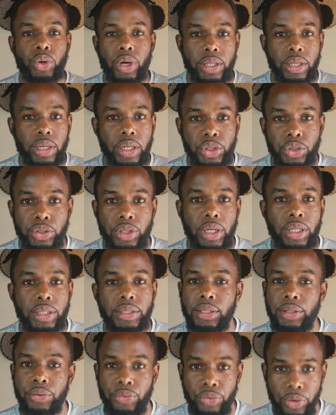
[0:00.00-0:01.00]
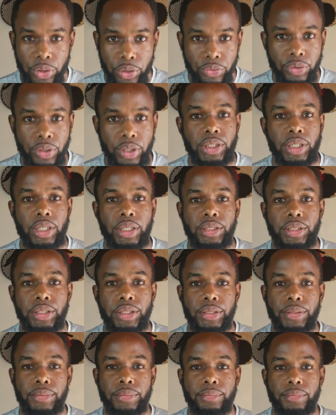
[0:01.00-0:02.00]
other nationality in front of the
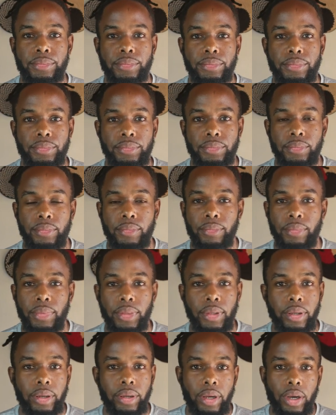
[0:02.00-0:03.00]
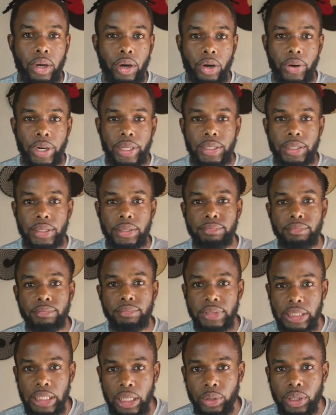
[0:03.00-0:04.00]
judge. All right,
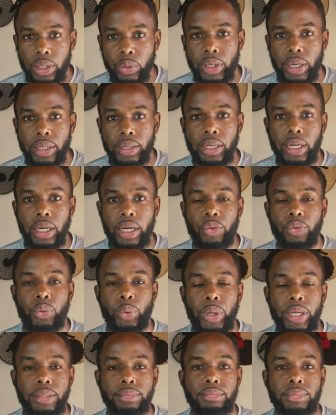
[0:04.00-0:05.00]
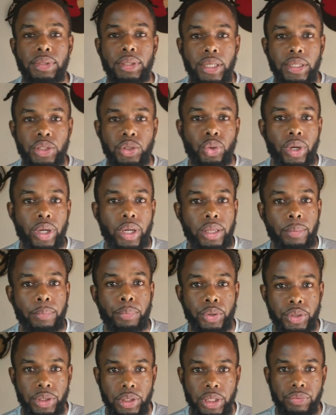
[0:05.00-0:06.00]
now that we got that out of the way, let's look at the
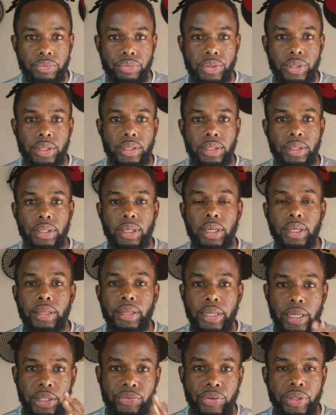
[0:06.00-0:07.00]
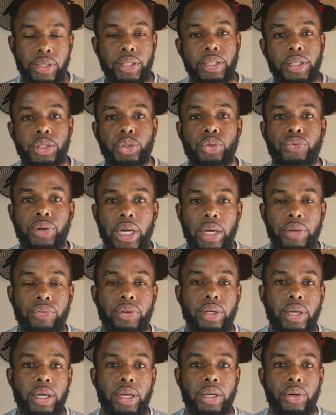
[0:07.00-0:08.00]
positives, the advantages of
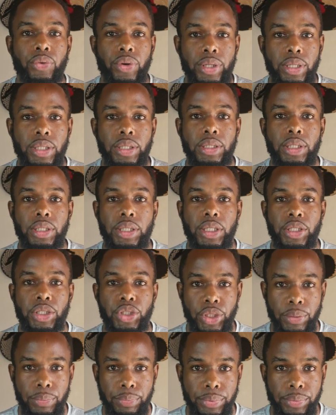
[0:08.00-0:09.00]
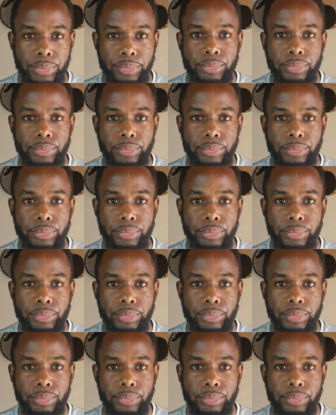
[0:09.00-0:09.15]
having a Rwandan citizenship.